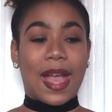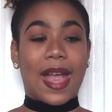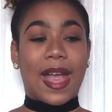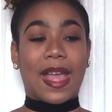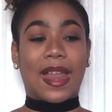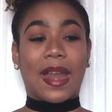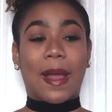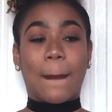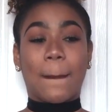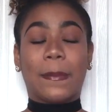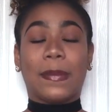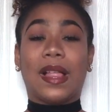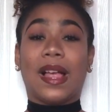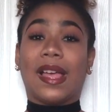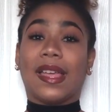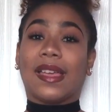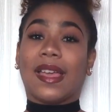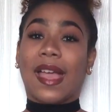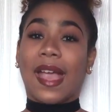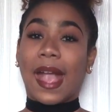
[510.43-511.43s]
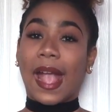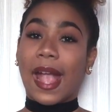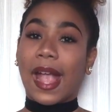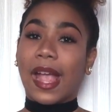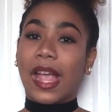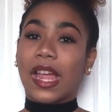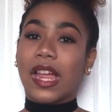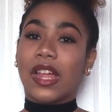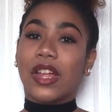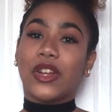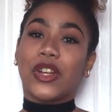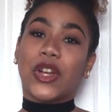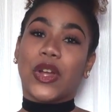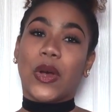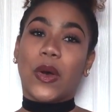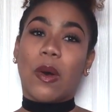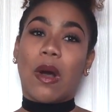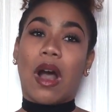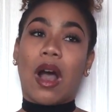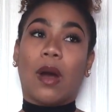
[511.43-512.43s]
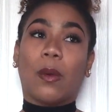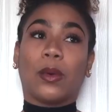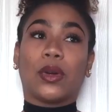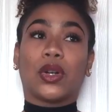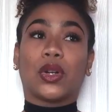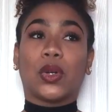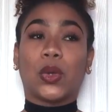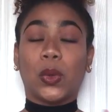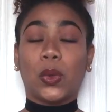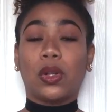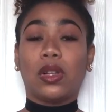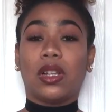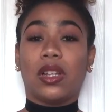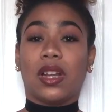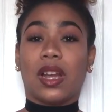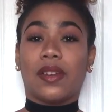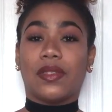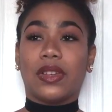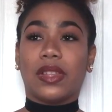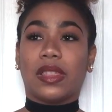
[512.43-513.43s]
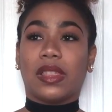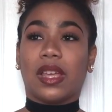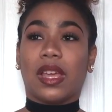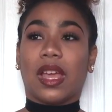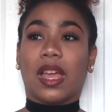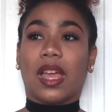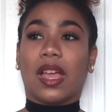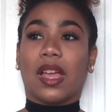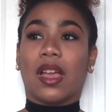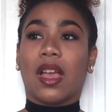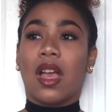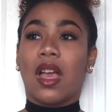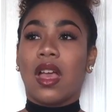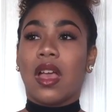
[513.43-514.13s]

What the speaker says: And I'm like, hey, you know, how we're cool and everything.